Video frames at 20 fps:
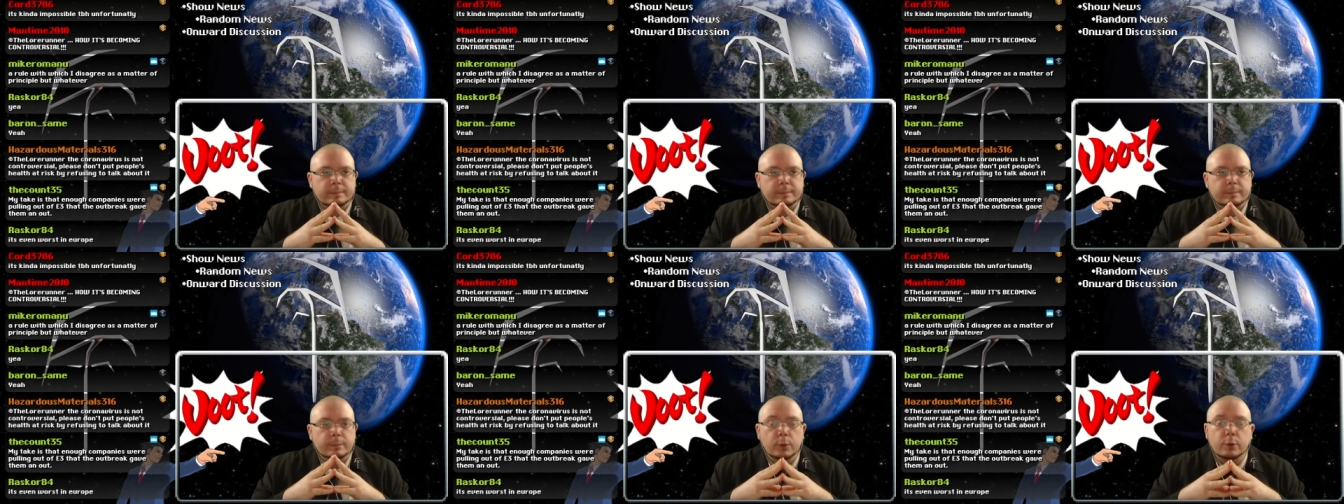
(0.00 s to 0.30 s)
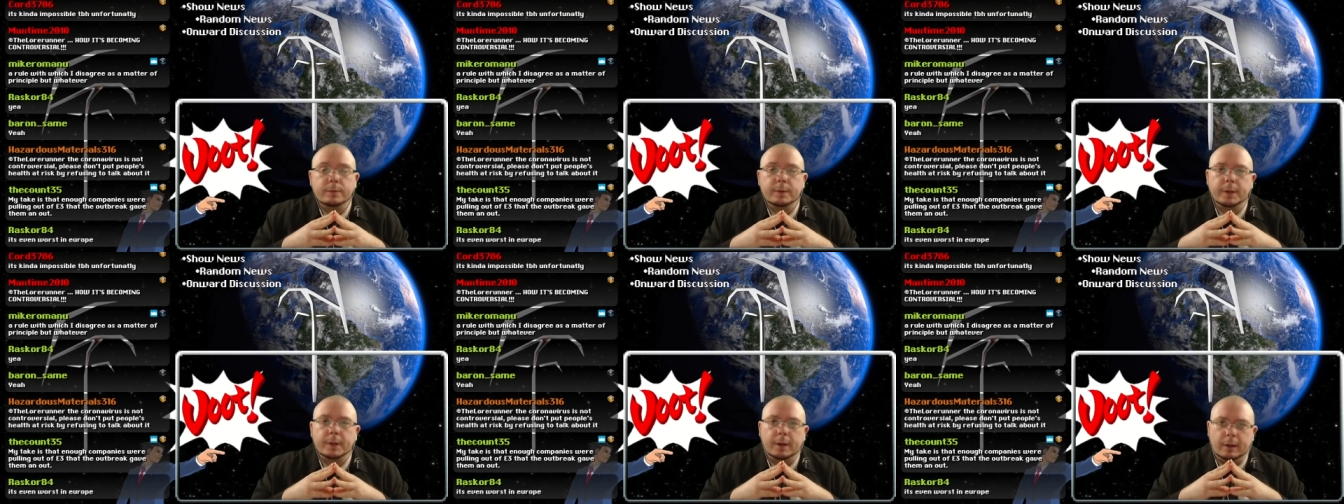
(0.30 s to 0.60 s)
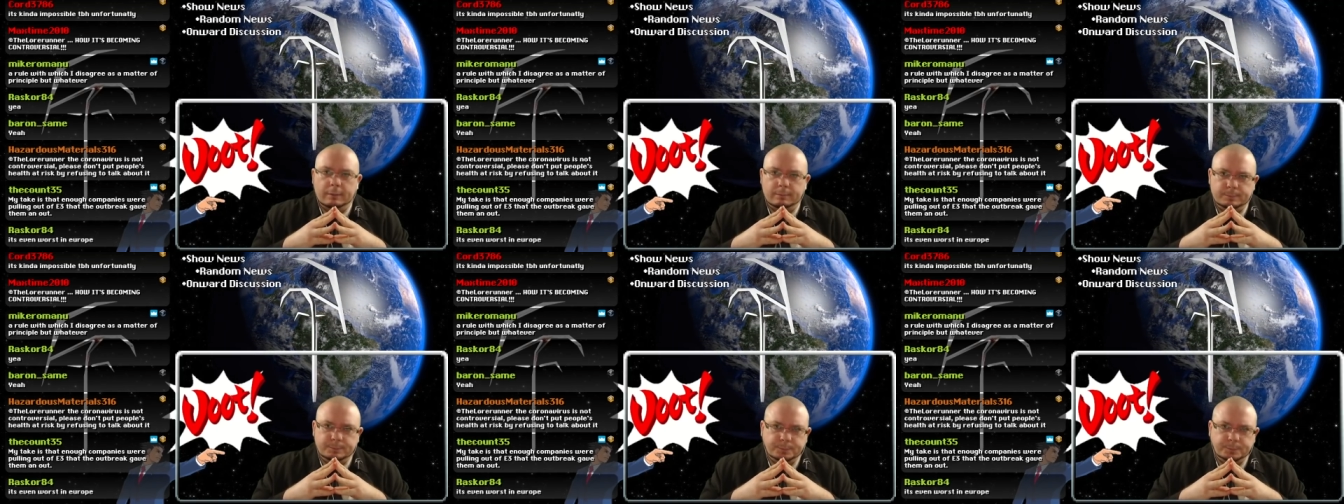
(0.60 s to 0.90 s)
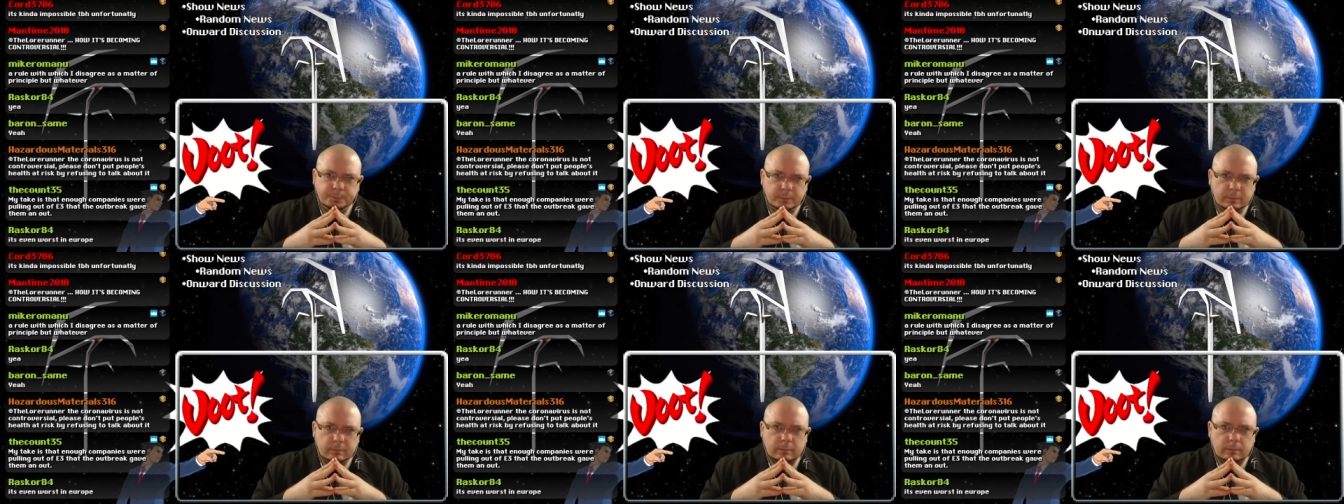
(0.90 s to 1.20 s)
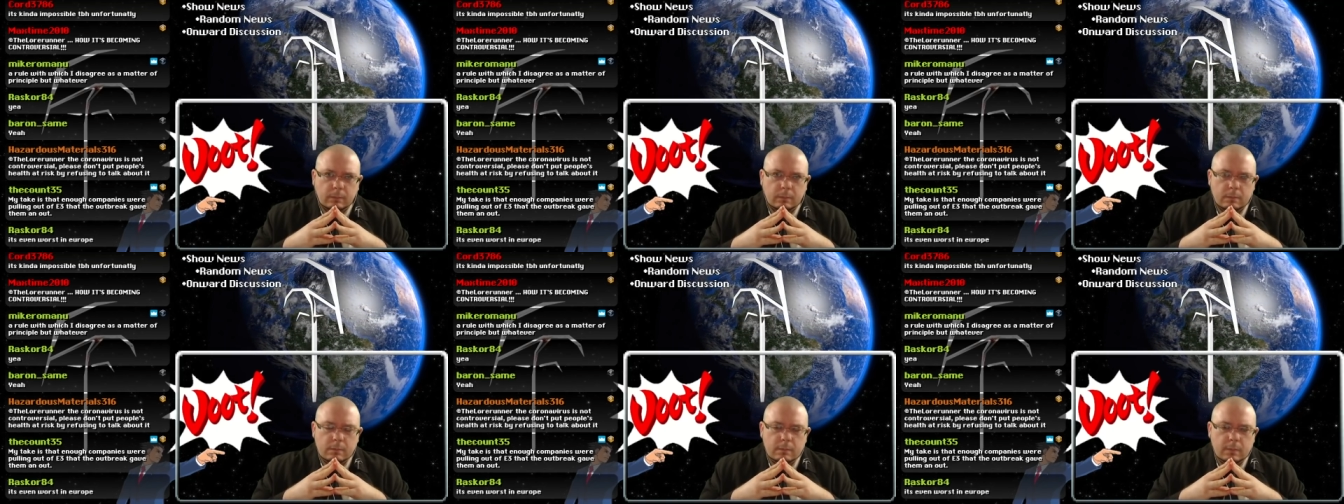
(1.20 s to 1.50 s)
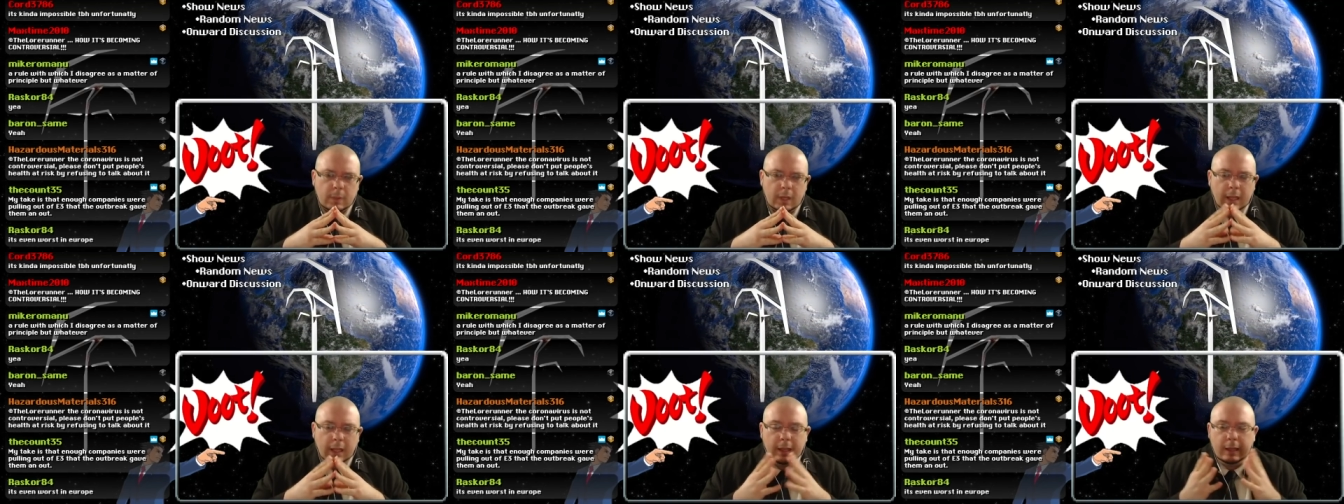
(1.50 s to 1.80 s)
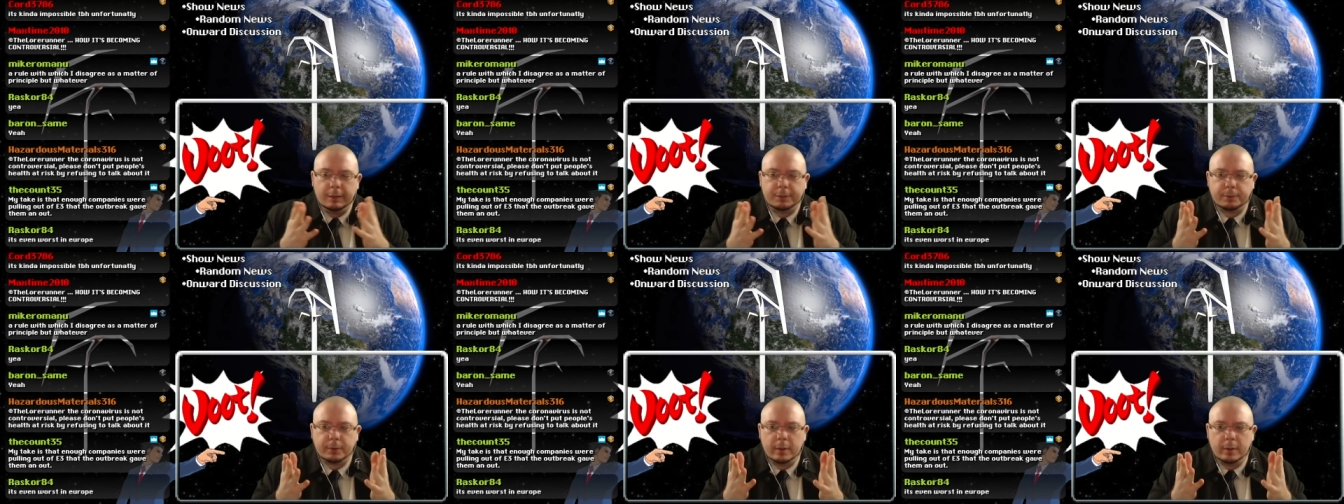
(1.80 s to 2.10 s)
Moving on.
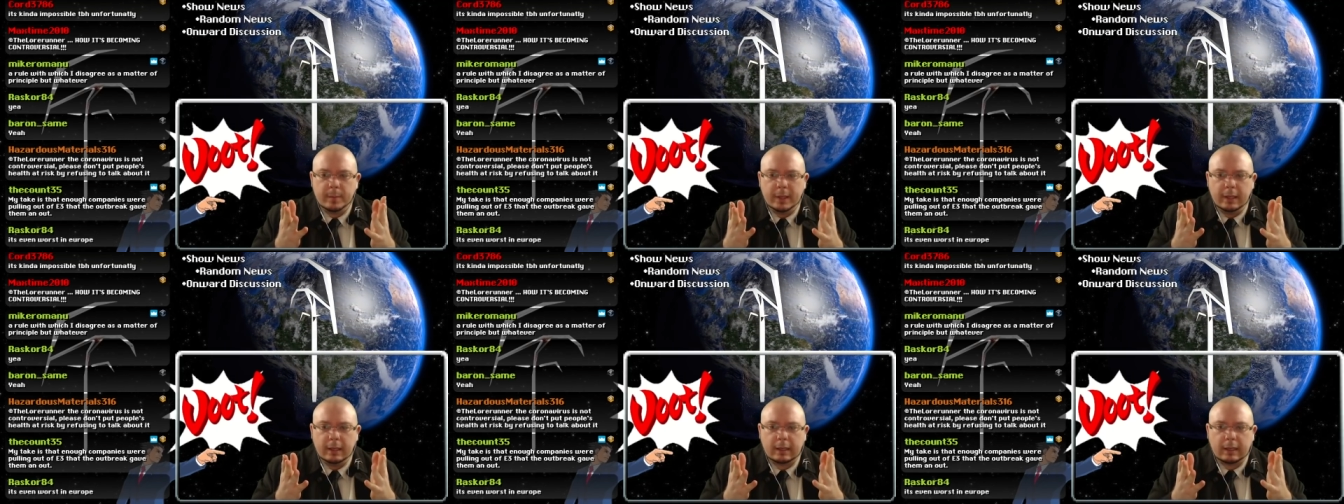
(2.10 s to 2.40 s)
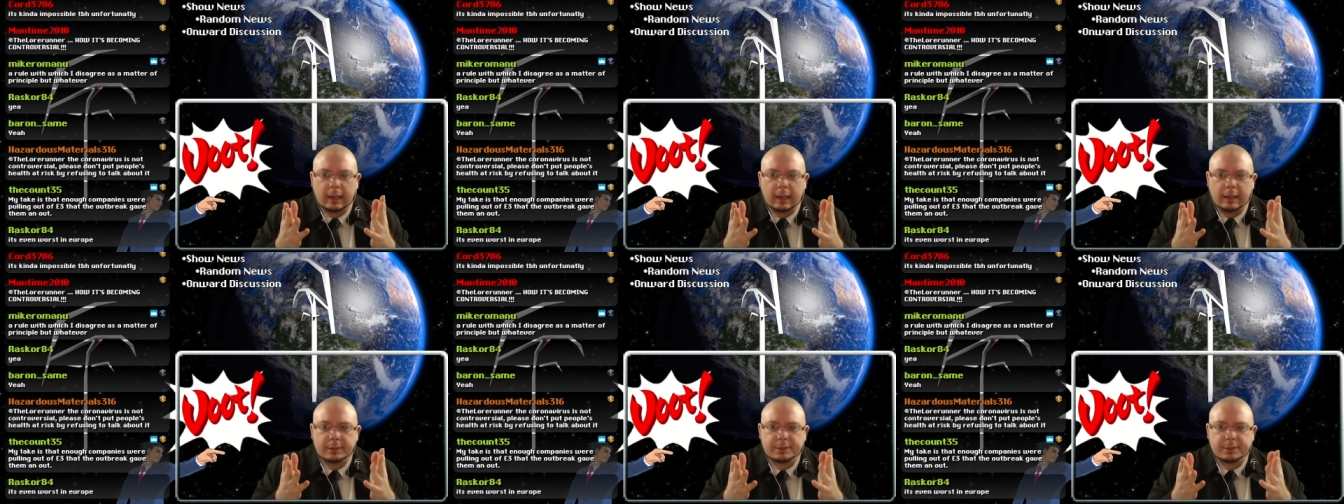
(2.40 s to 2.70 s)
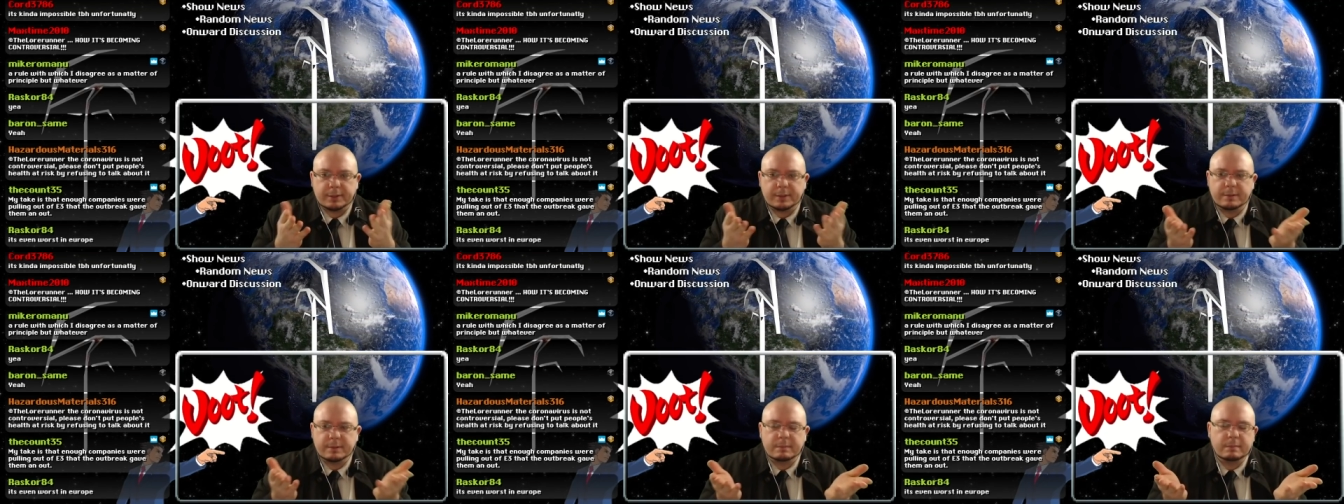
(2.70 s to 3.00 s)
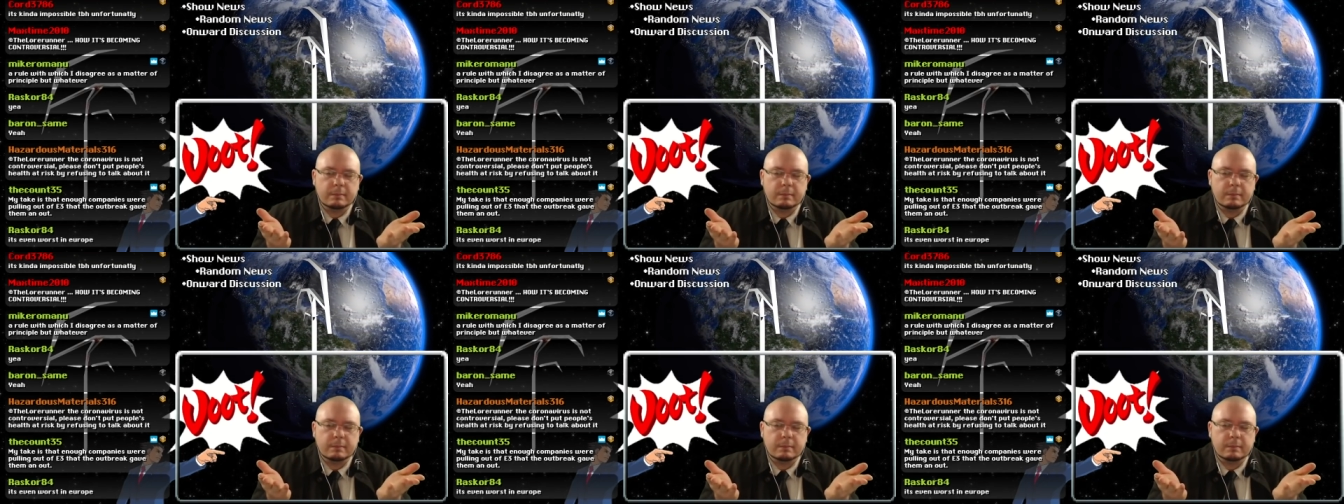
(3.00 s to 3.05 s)
E3 being canceled.